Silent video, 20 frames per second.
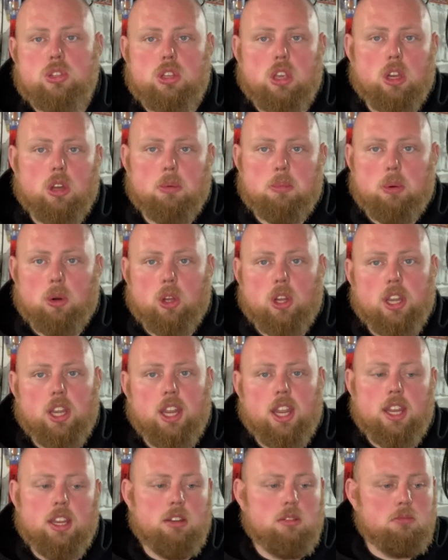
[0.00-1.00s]
You could put it
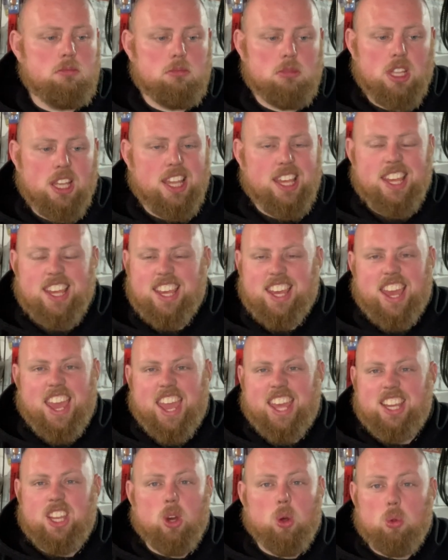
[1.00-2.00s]
in
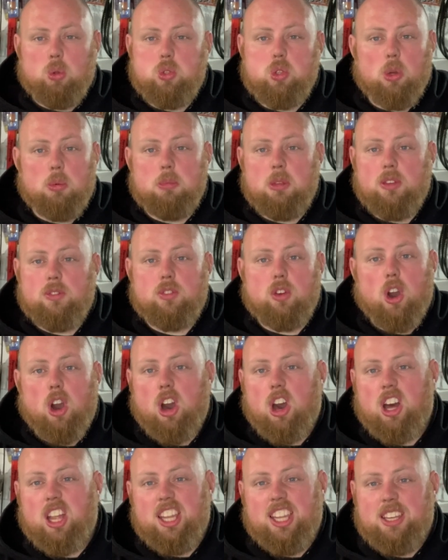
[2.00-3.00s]
any old tub you've
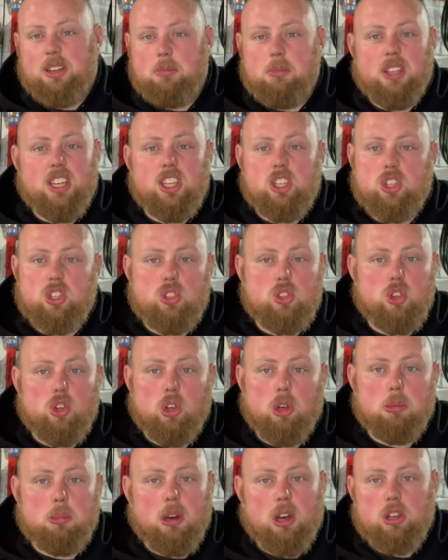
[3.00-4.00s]
got, a little miniature
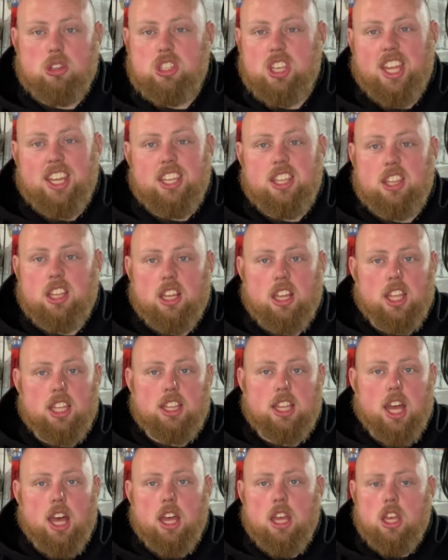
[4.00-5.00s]
toolbox, anything like
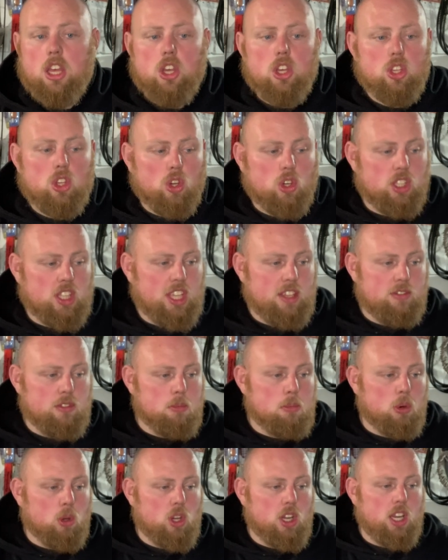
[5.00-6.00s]
that. You could even
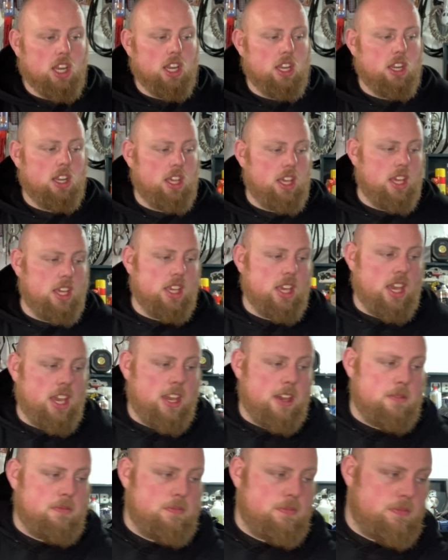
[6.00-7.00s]
put it in
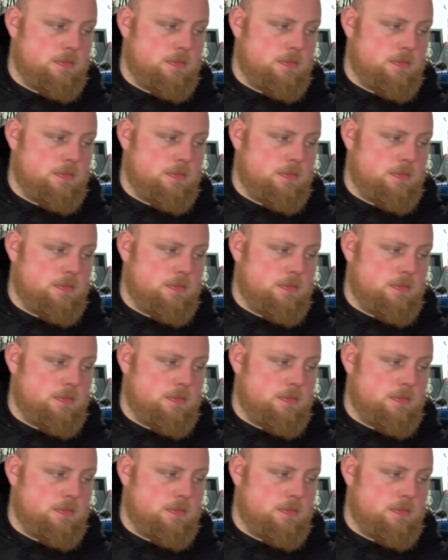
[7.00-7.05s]
a